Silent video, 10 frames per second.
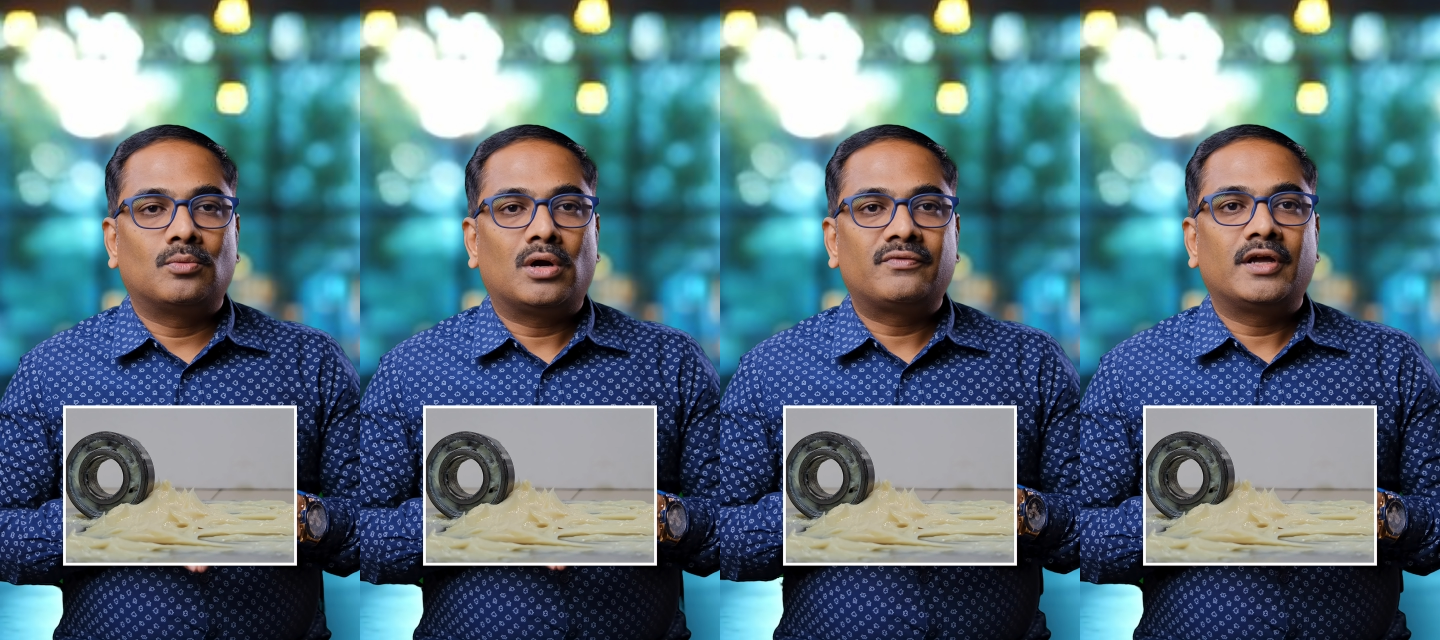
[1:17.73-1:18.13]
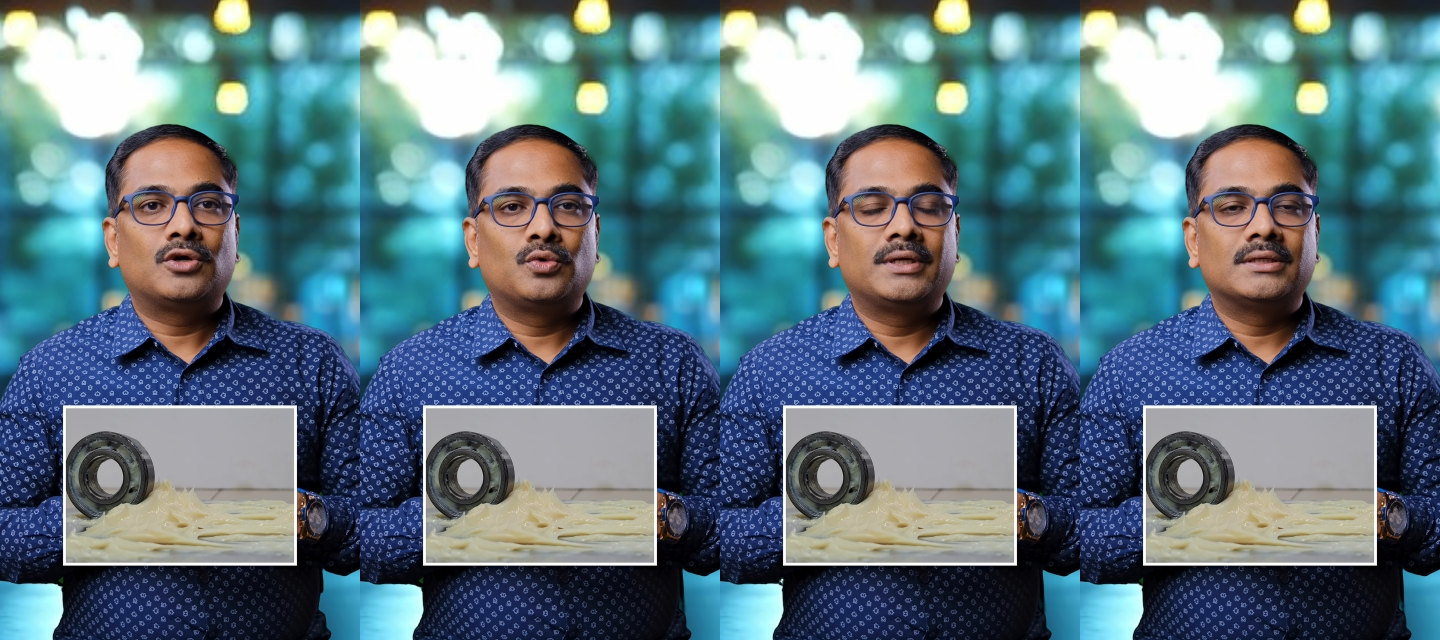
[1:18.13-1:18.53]
what we are
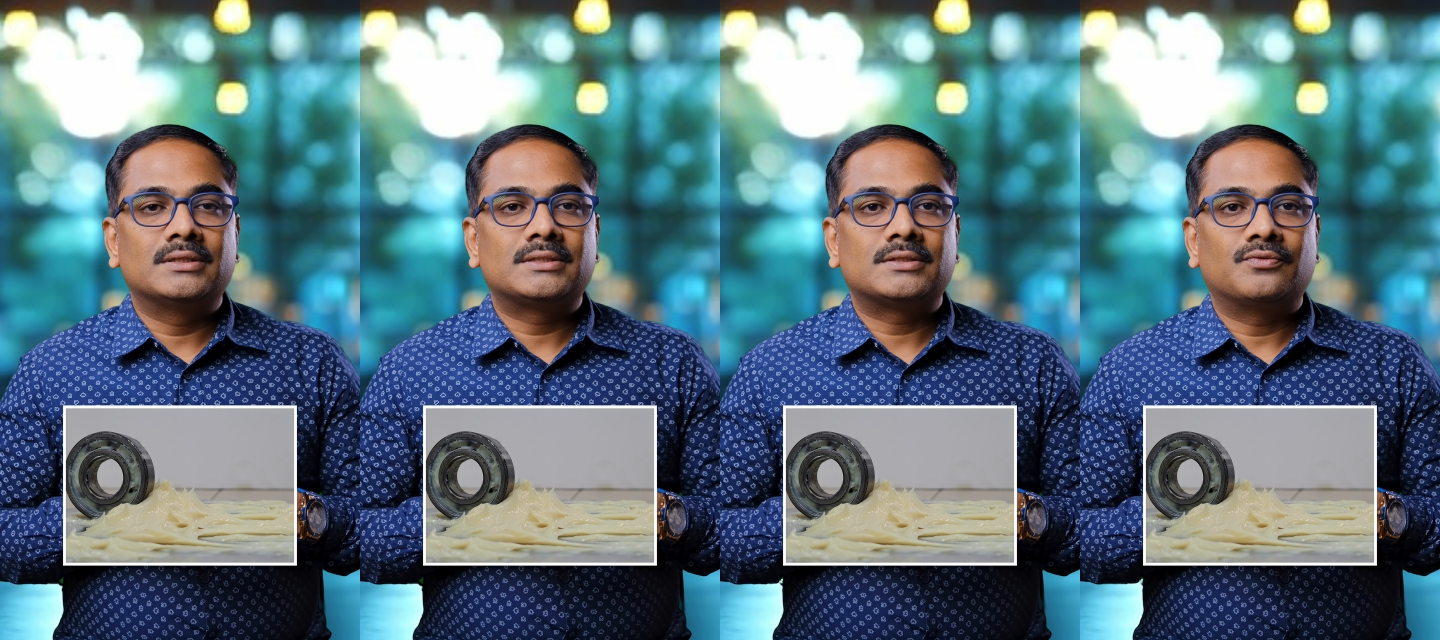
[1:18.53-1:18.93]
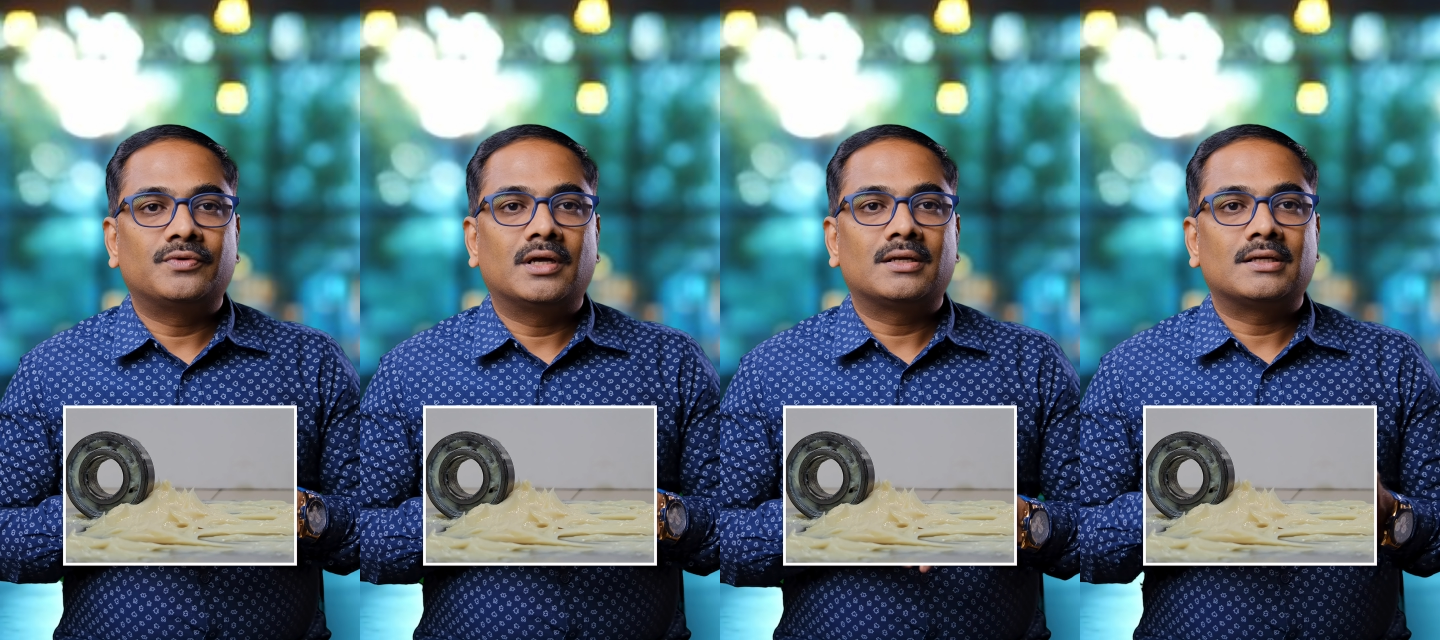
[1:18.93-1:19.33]
doing is
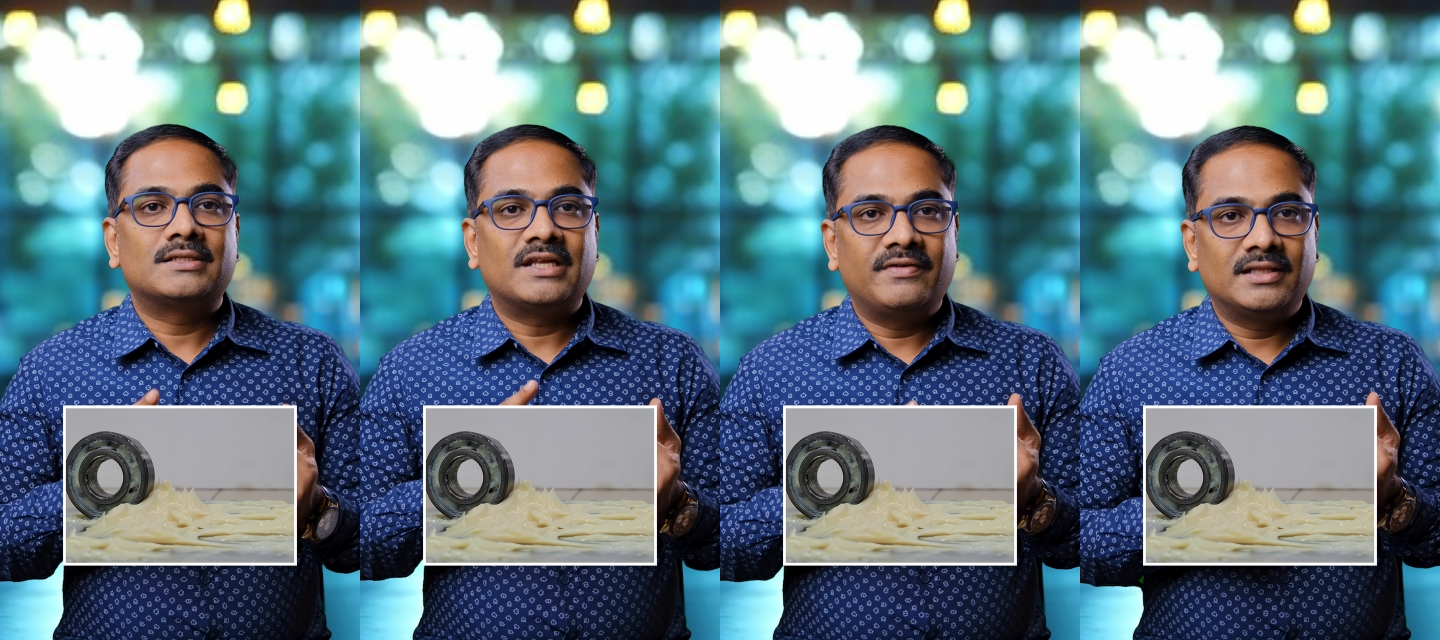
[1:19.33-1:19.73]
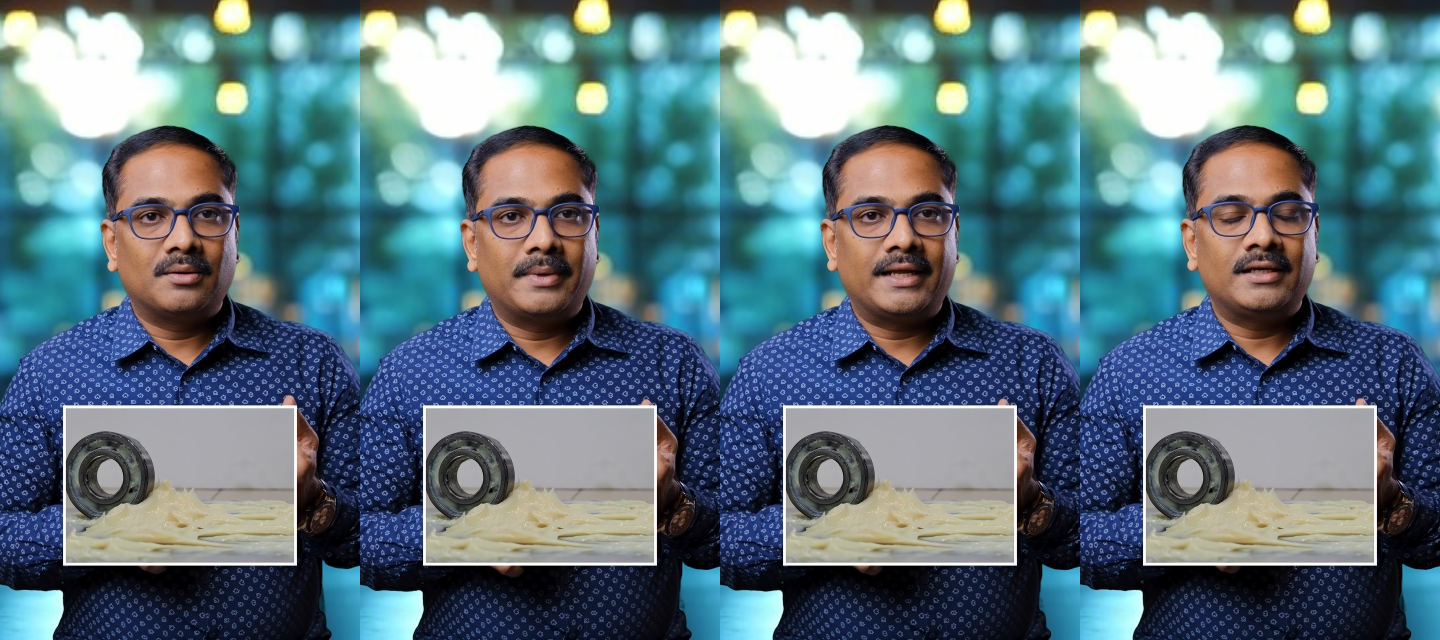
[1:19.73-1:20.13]
we are saving
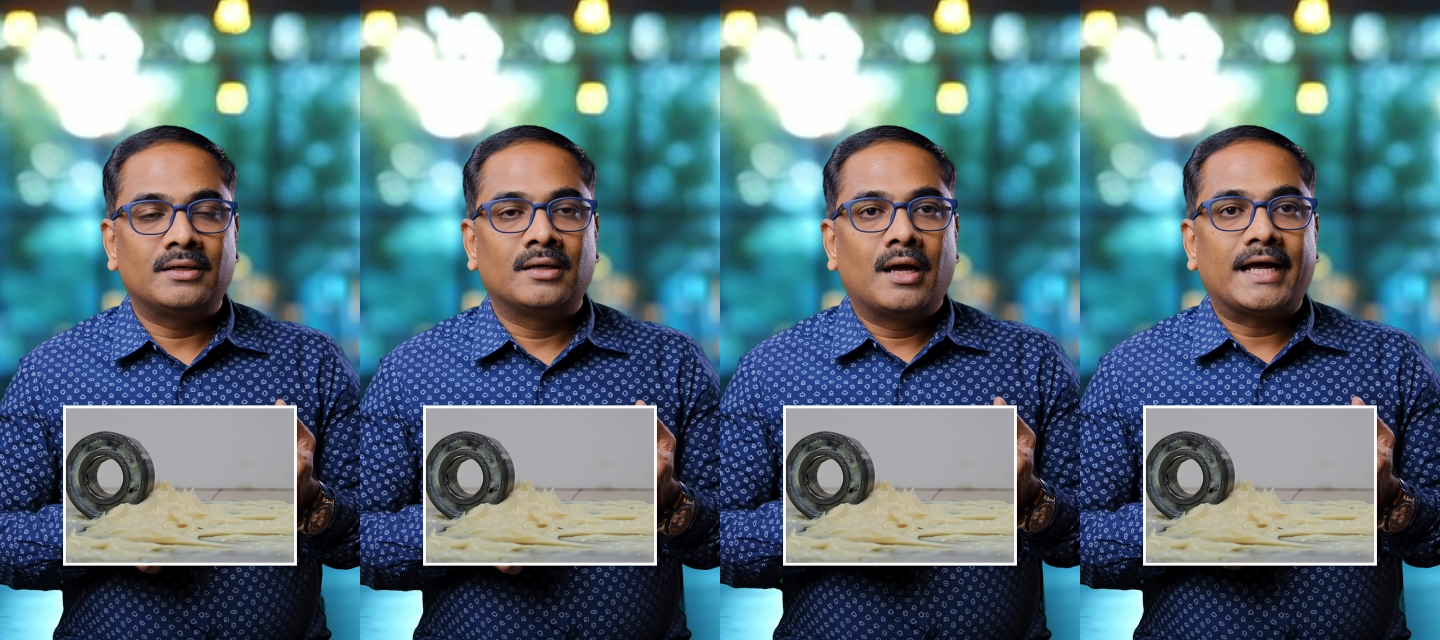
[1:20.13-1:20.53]
the bearing,